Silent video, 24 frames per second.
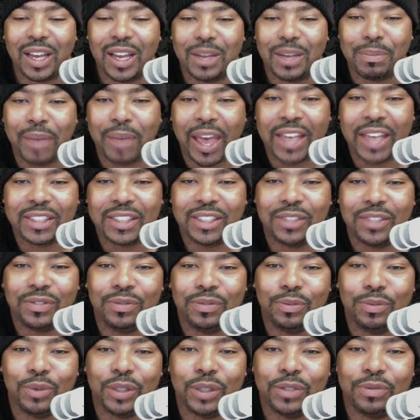Mastiff
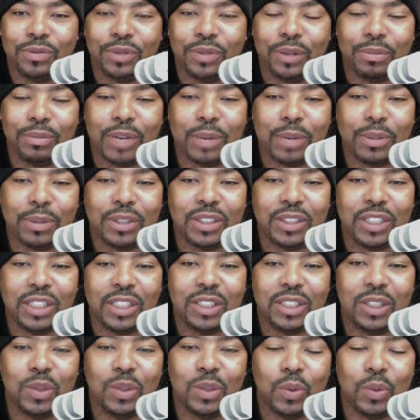went from number
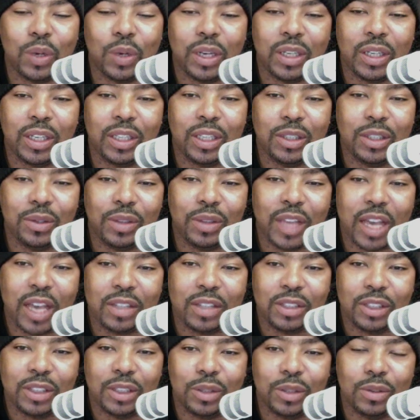61 in
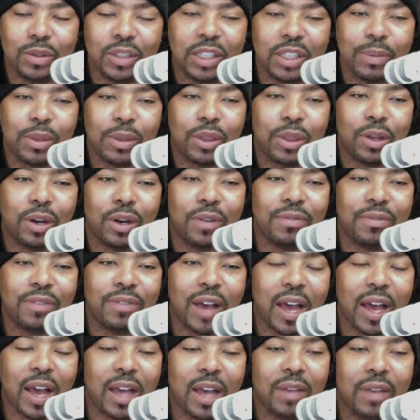2002 to number
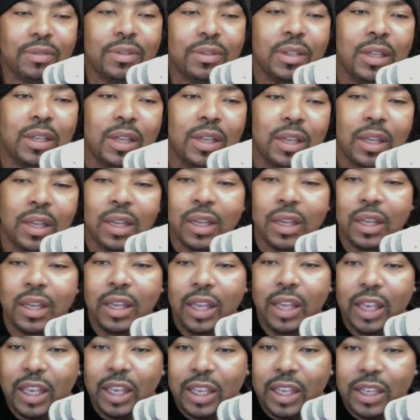35
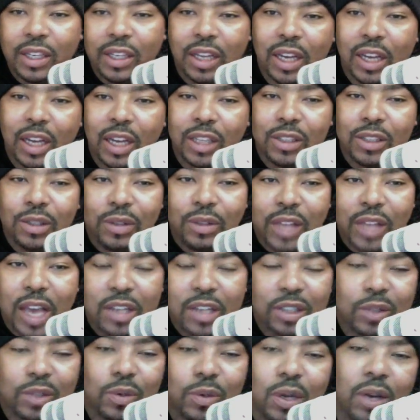in
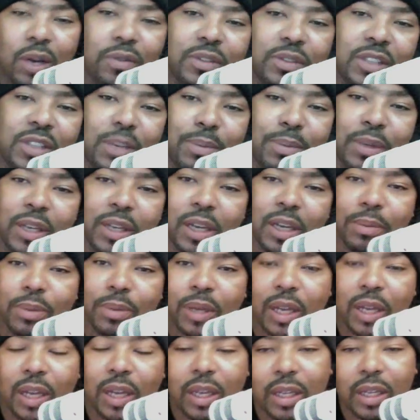2012, jumping up,
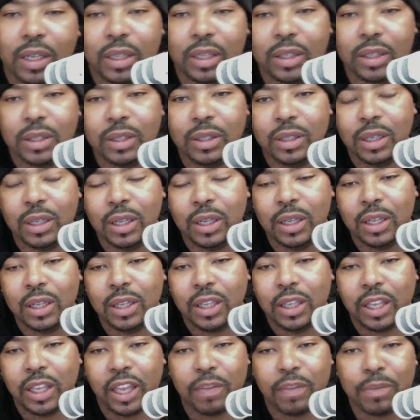
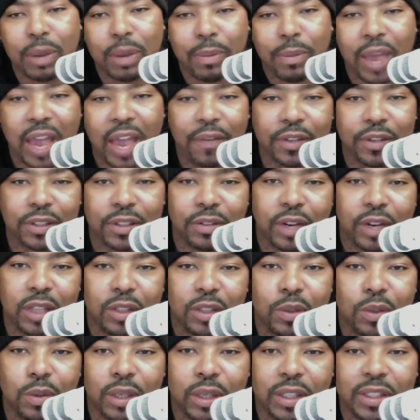if my math is right,
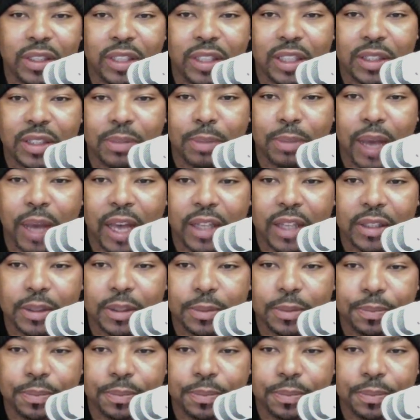26 spots.